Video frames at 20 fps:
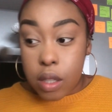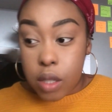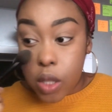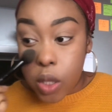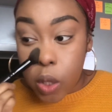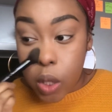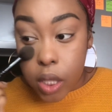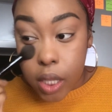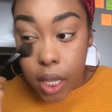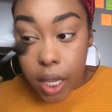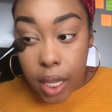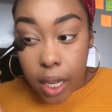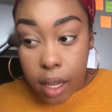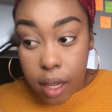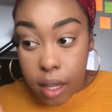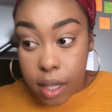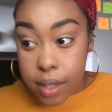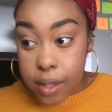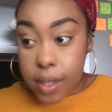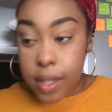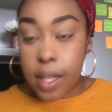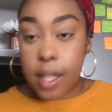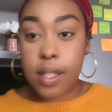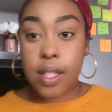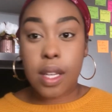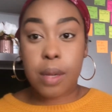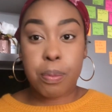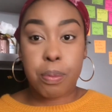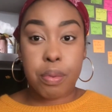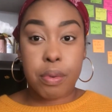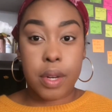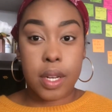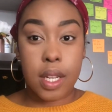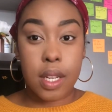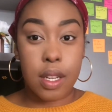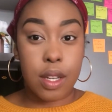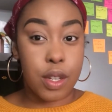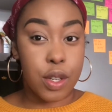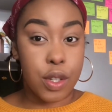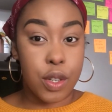So yeah, that concealer set
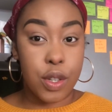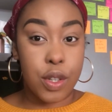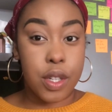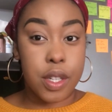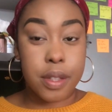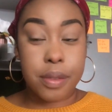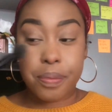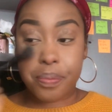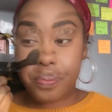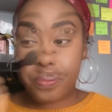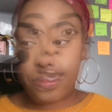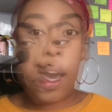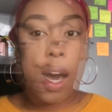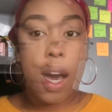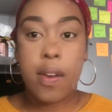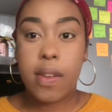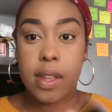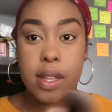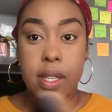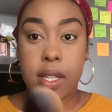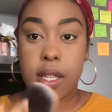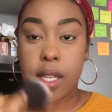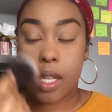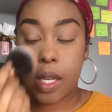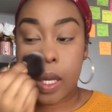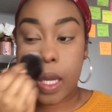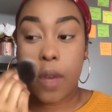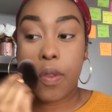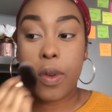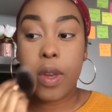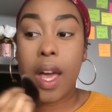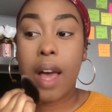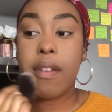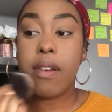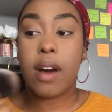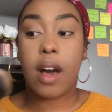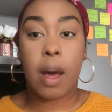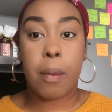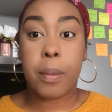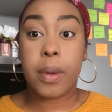pretty good. Obviously, if you have a
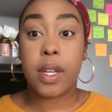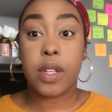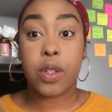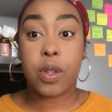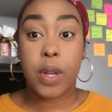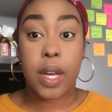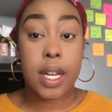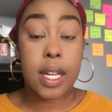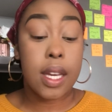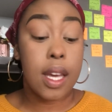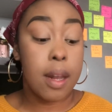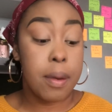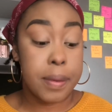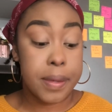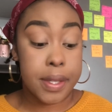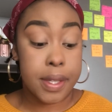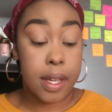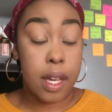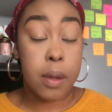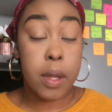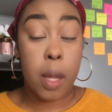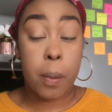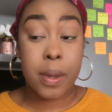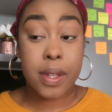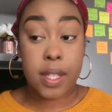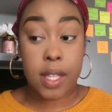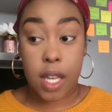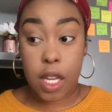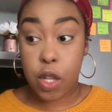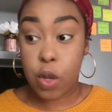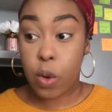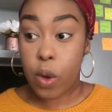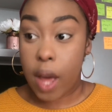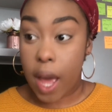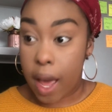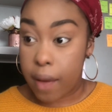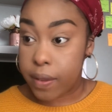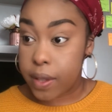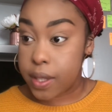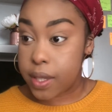combination of any kind of type of skin, you're gonna
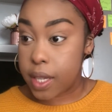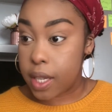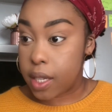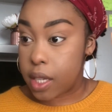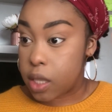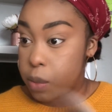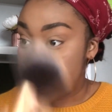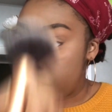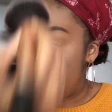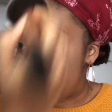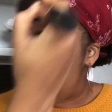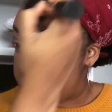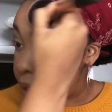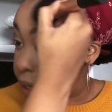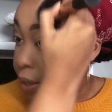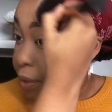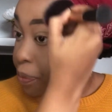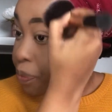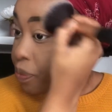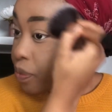have to set this bad boy.